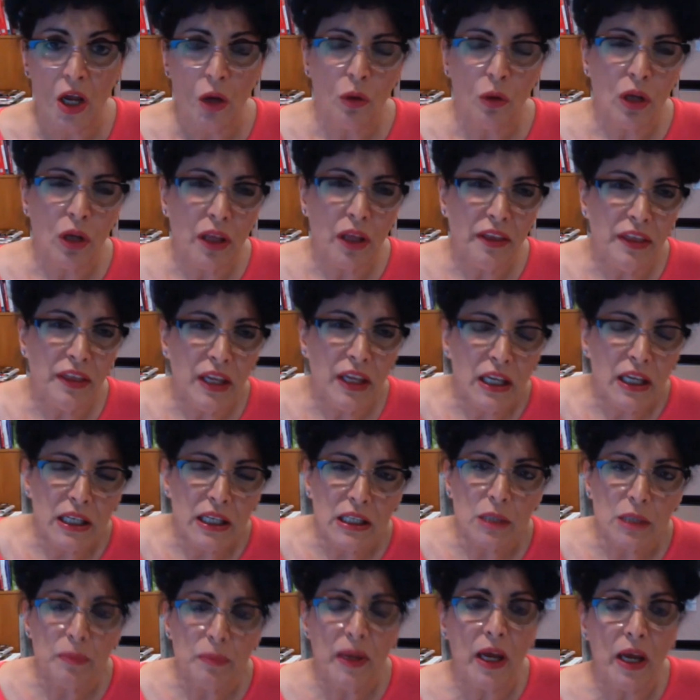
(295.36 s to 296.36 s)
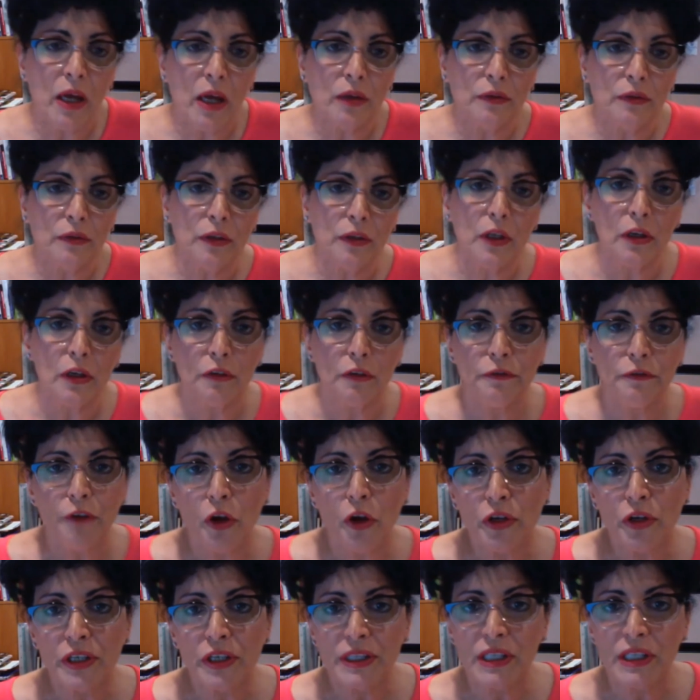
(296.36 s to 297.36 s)
I think it's about
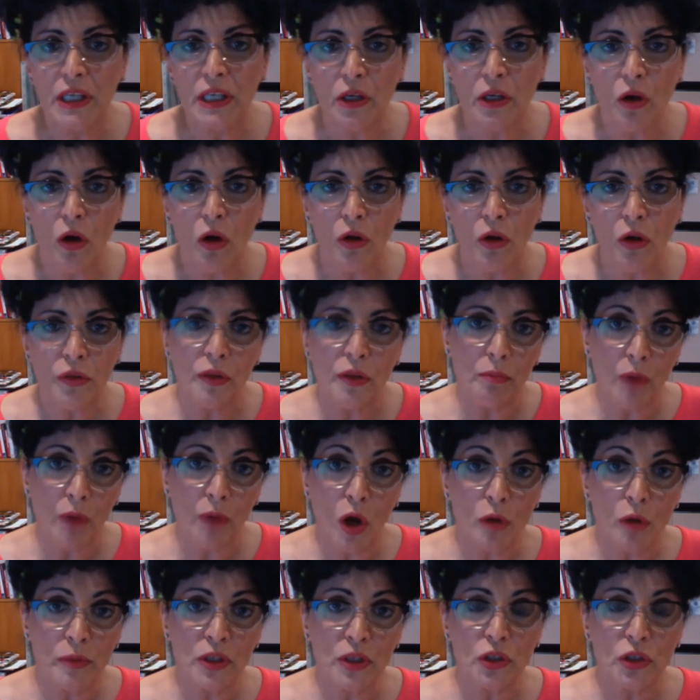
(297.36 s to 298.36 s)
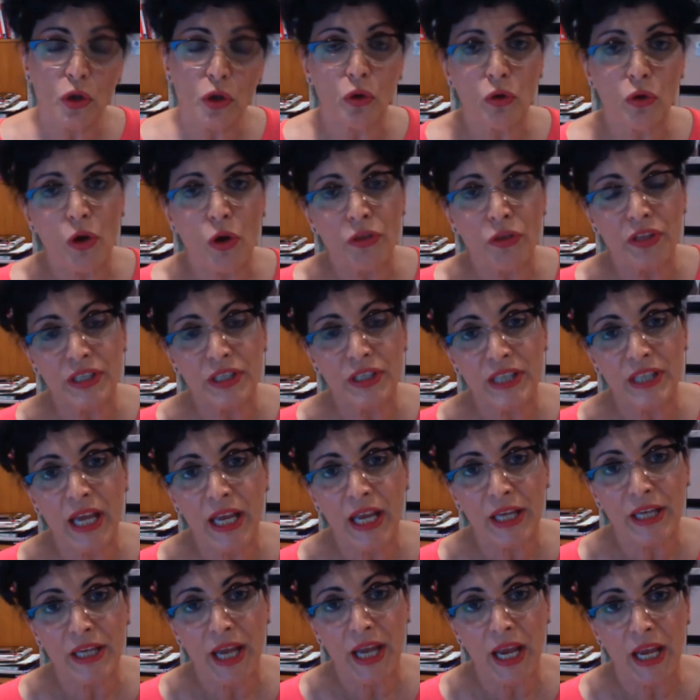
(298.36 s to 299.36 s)
focusing on the moment or on the day
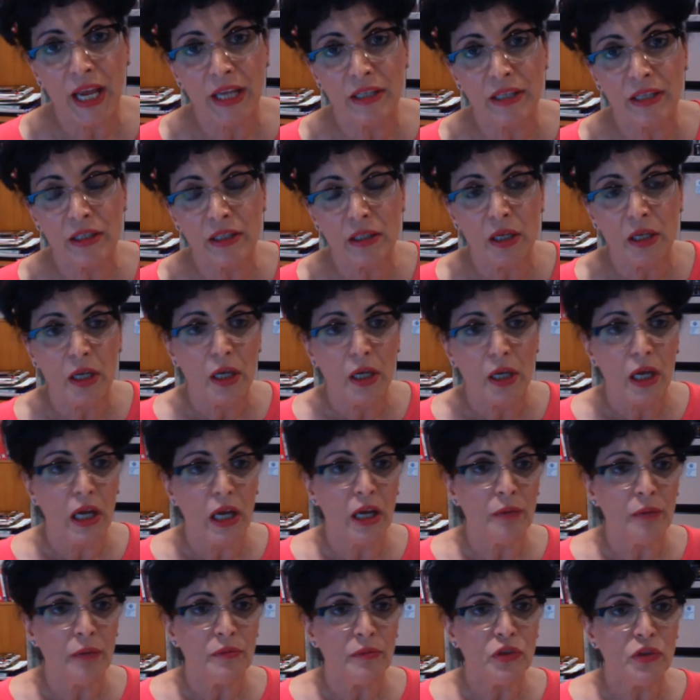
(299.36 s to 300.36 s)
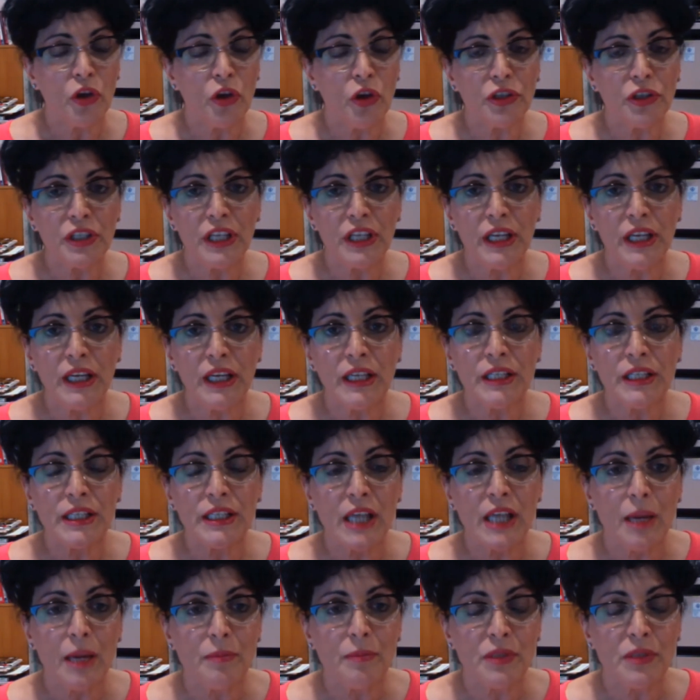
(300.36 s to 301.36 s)
at hand. not getting
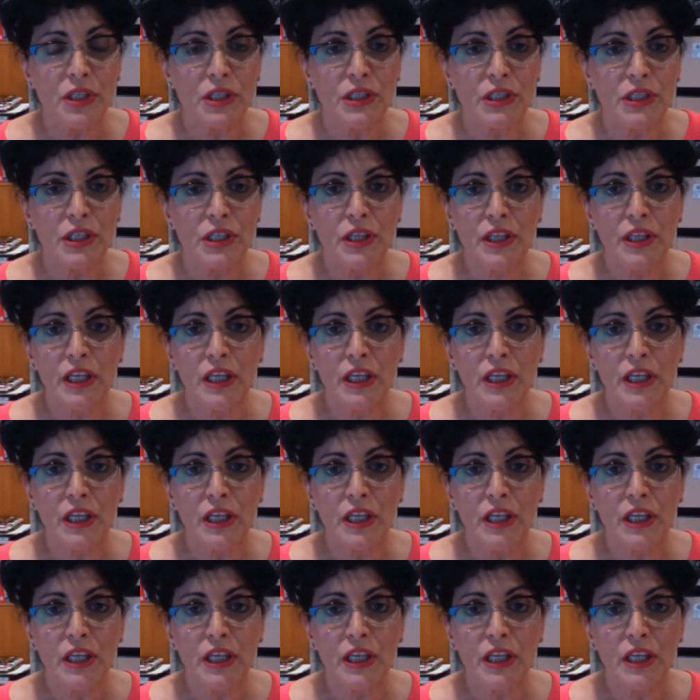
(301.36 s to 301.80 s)
tempted to think